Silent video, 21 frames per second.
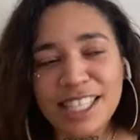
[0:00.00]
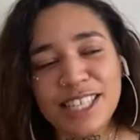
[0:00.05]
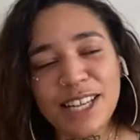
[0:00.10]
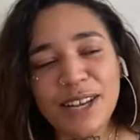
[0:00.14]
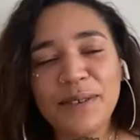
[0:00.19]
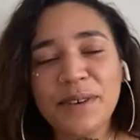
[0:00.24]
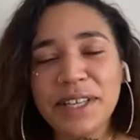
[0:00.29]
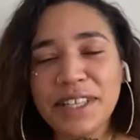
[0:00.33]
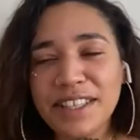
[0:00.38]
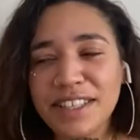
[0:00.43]

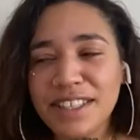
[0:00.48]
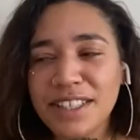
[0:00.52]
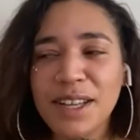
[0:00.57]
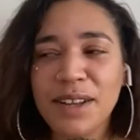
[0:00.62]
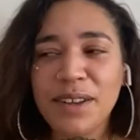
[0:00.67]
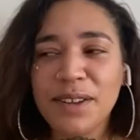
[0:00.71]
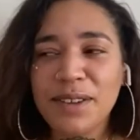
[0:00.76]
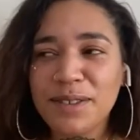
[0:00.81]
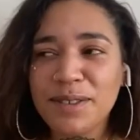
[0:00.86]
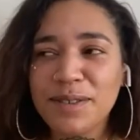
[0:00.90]
so in the
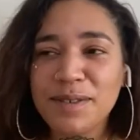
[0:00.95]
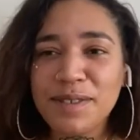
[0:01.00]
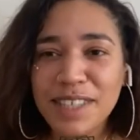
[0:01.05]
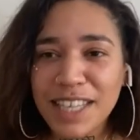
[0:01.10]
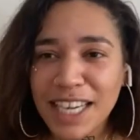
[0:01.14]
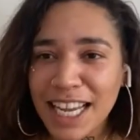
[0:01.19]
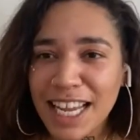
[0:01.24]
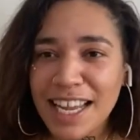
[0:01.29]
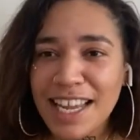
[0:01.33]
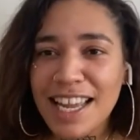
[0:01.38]
zone.
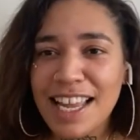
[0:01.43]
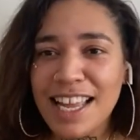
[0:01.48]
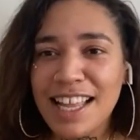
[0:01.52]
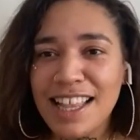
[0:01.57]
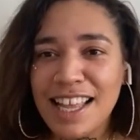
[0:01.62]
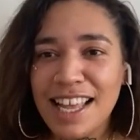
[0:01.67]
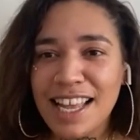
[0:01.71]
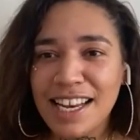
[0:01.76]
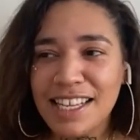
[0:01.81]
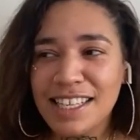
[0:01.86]
Uh-huh. And
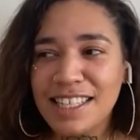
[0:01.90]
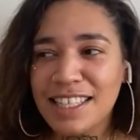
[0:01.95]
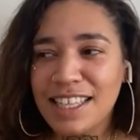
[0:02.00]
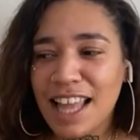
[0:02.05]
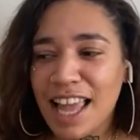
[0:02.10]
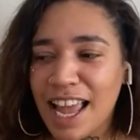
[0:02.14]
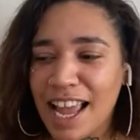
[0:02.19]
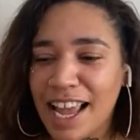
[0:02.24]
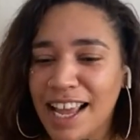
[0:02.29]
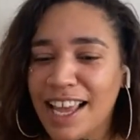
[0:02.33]
then it's
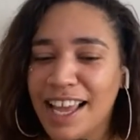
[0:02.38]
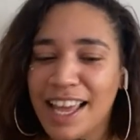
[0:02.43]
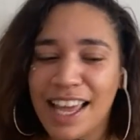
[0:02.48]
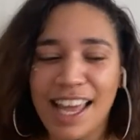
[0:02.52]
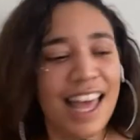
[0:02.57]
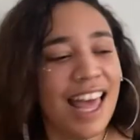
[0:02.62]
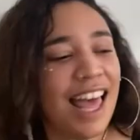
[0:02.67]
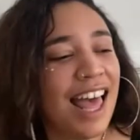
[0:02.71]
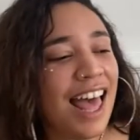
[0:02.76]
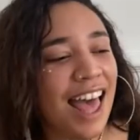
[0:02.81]
like
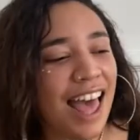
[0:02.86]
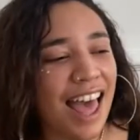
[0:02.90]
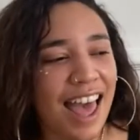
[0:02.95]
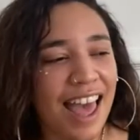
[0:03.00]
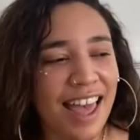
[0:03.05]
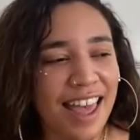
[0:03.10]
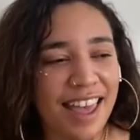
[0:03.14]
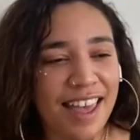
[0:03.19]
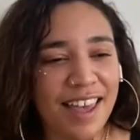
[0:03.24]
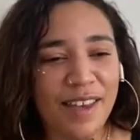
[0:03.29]
I
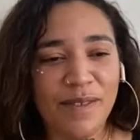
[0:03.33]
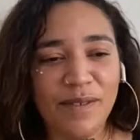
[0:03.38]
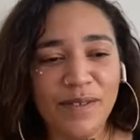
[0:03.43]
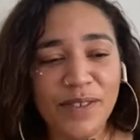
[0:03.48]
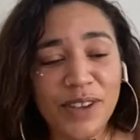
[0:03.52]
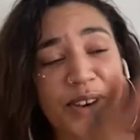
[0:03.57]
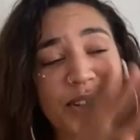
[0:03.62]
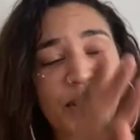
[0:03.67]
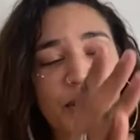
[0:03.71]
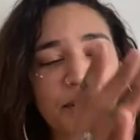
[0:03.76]
have,
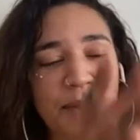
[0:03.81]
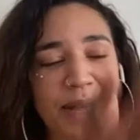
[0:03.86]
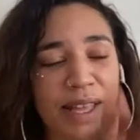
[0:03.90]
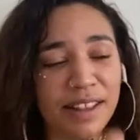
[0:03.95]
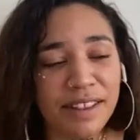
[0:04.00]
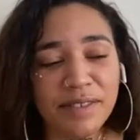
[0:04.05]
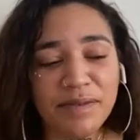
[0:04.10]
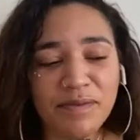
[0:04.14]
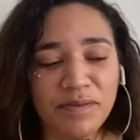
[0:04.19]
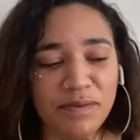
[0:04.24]
you know, my
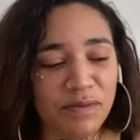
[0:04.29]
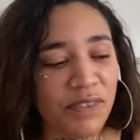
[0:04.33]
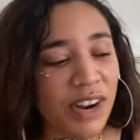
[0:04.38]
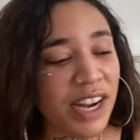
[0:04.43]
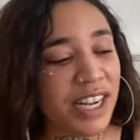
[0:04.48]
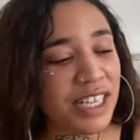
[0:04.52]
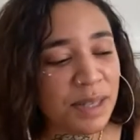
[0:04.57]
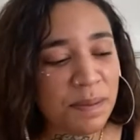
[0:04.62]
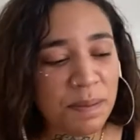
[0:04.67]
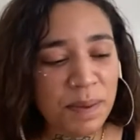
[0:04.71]

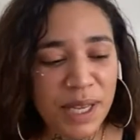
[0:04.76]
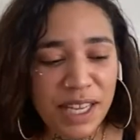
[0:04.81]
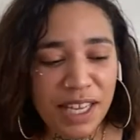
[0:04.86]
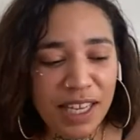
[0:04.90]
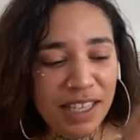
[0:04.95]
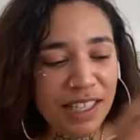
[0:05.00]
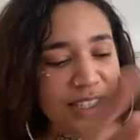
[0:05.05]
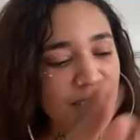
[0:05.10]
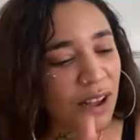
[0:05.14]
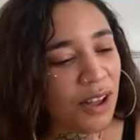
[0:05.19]

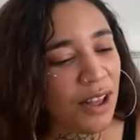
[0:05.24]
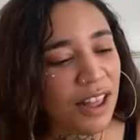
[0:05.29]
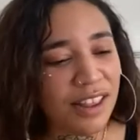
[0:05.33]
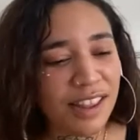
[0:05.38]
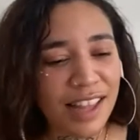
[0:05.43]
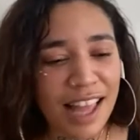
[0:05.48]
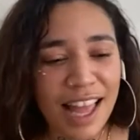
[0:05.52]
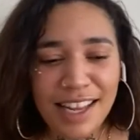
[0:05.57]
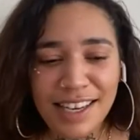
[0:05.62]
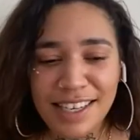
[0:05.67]
recipes all
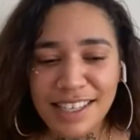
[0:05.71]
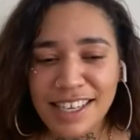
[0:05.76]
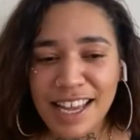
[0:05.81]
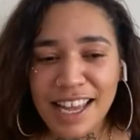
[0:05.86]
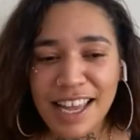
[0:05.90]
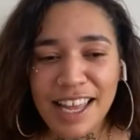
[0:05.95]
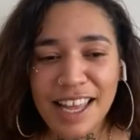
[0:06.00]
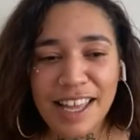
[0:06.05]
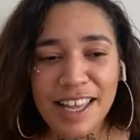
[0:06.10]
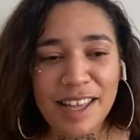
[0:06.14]
lined
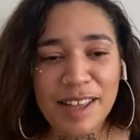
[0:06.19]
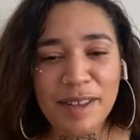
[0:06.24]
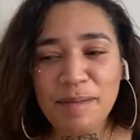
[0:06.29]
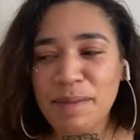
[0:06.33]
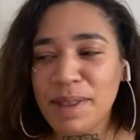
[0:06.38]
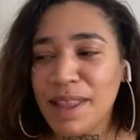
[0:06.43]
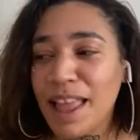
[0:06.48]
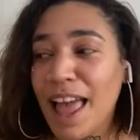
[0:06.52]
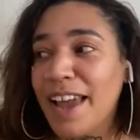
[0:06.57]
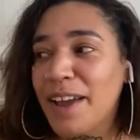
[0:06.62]
up,
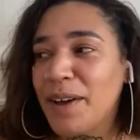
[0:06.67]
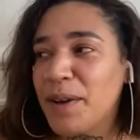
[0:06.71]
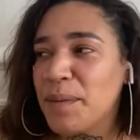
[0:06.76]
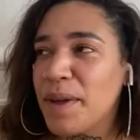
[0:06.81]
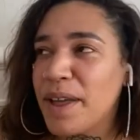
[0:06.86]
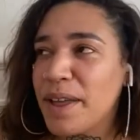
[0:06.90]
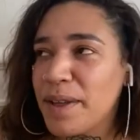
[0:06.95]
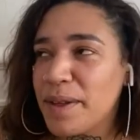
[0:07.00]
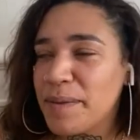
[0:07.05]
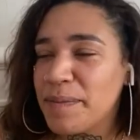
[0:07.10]
like
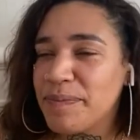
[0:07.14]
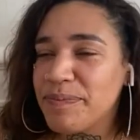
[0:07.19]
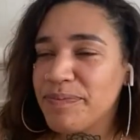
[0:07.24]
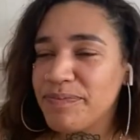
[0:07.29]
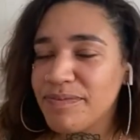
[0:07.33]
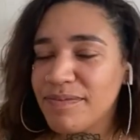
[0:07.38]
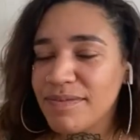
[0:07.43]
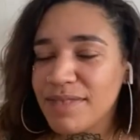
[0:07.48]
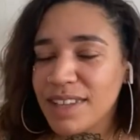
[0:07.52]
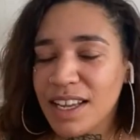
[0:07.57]
um
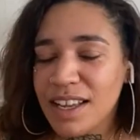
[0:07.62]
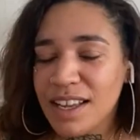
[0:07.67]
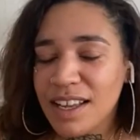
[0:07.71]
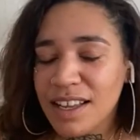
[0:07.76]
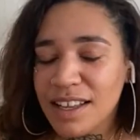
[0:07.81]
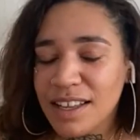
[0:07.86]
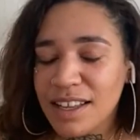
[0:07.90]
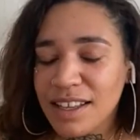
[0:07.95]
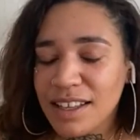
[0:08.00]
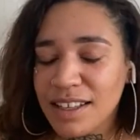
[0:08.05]

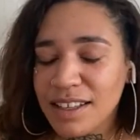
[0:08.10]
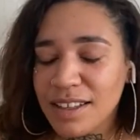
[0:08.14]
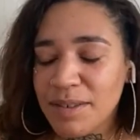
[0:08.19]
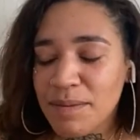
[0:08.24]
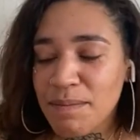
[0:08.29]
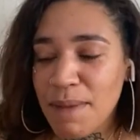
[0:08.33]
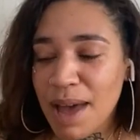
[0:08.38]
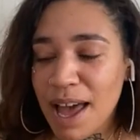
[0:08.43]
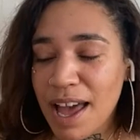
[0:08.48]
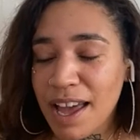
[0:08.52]

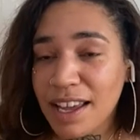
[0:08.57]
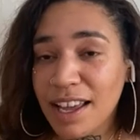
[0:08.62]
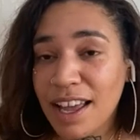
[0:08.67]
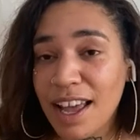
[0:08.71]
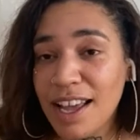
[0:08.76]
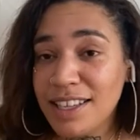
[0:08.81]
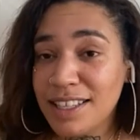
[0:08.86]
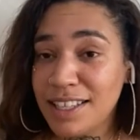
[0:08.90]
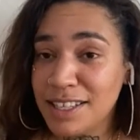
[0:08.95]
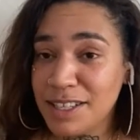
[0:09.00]
my
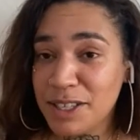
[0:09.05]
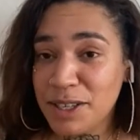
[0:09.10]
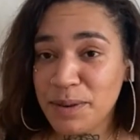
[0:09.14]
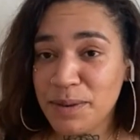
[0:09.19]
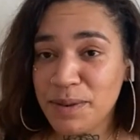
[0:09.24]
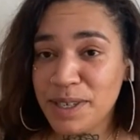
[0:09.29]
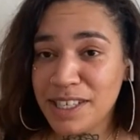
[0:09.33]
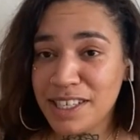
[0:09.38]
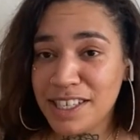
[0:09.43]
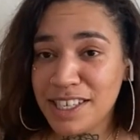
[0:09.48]
god sister
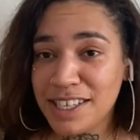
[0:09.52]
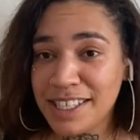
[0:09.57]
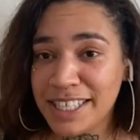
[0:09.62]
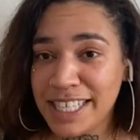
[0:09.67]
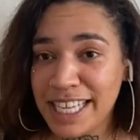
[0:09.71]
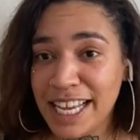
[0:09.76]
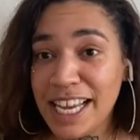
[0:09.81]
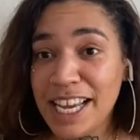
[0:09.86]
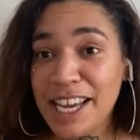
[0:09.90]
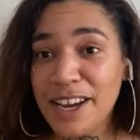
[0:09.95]
was just
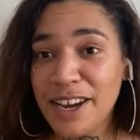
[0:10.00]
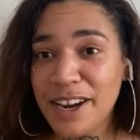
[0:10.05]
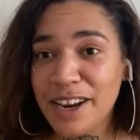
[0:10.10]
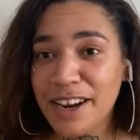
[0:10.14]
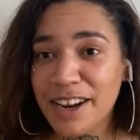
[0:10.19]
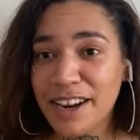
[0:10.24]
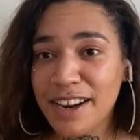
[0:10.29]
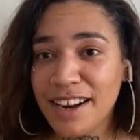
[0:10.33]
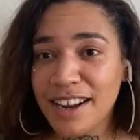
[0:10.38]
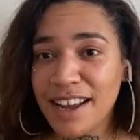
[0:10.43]

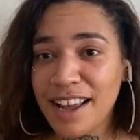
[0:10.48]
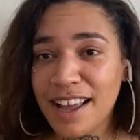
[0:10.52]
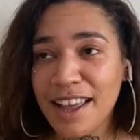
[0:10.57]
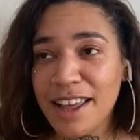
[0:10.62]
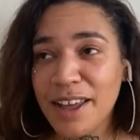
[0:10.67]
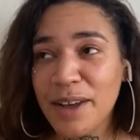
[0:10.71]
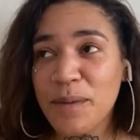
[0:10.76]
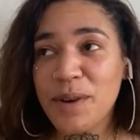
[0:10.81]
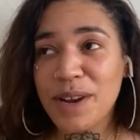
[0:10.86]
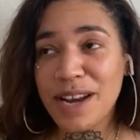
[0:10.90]
here
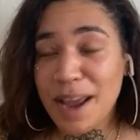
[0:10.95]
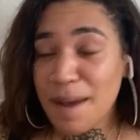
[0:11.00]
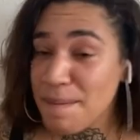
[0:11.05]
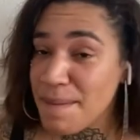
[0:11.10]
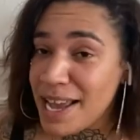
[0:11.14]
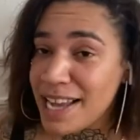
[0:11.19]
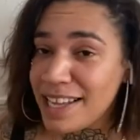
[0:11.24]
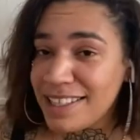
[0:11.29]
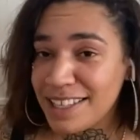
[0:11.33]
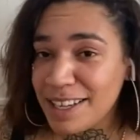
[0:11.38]
uh, when I
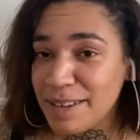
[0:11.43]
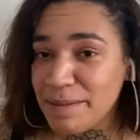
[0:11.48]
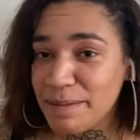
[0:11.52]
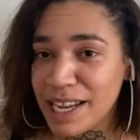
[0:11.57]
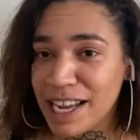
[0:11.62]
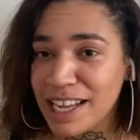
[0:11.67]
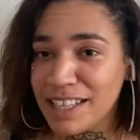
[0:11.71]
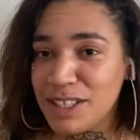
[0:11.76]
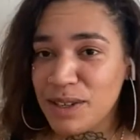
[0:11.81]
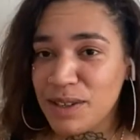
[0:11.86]
made some
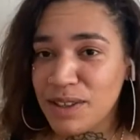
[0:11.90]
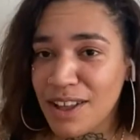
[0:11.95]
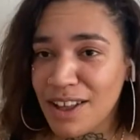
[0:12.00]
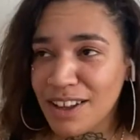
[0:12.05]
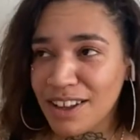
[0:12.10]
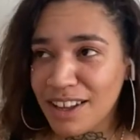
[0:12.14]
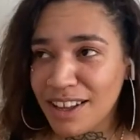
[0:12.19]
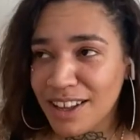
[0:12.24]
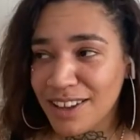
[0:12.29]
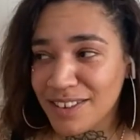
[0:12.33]
not too
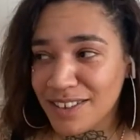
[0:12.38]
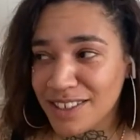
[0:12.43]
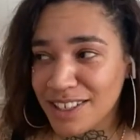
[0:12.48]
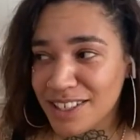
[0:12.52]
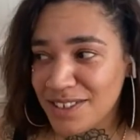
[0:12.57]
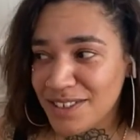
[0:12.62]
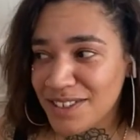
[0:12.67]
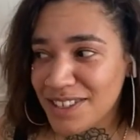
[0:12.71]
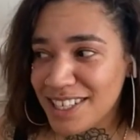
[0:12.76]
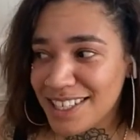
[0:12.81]
long ago, and
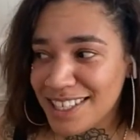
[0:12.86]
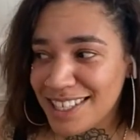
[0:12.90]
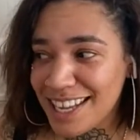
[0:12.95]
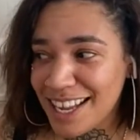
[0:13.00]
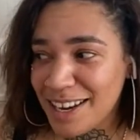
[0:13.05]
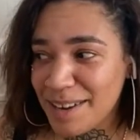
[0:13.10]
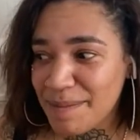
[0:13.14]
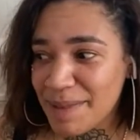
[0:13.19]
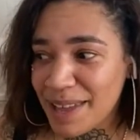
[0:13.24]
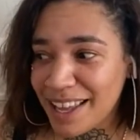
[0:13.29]
she was just
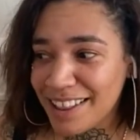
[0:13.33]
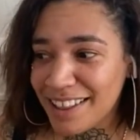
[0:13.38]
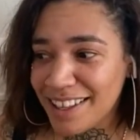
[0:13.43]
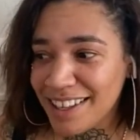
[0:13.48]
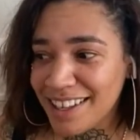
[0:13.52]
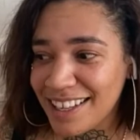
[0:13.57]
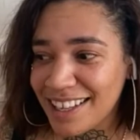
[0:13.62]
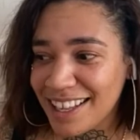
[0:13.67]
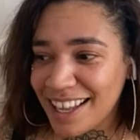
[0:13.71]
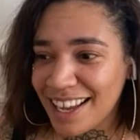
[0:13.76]
standing back
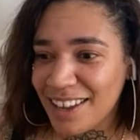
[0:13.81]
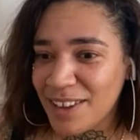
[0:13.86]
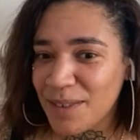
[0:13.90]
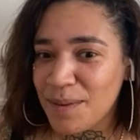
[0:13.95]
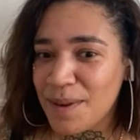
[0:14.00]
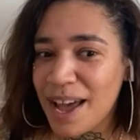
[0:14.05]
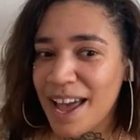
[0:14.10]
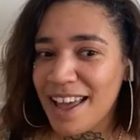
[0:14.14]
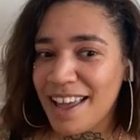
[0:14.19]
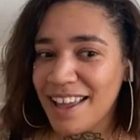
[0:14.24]
looking like,
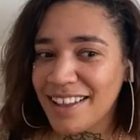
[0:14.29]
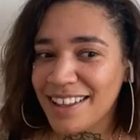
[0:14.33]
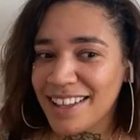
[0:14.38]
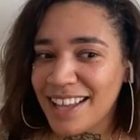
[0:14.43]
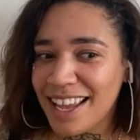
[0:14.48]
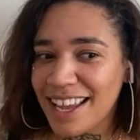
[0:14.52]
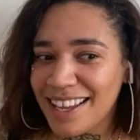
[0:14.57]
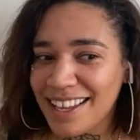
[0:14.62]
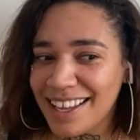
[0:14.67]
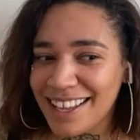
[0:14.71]
"Wow,
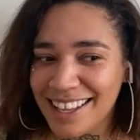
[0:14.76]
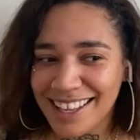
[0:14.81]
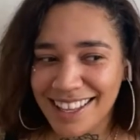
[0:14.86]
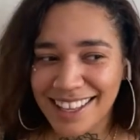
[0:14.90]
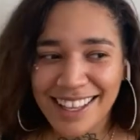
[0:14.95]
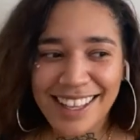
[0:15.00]
like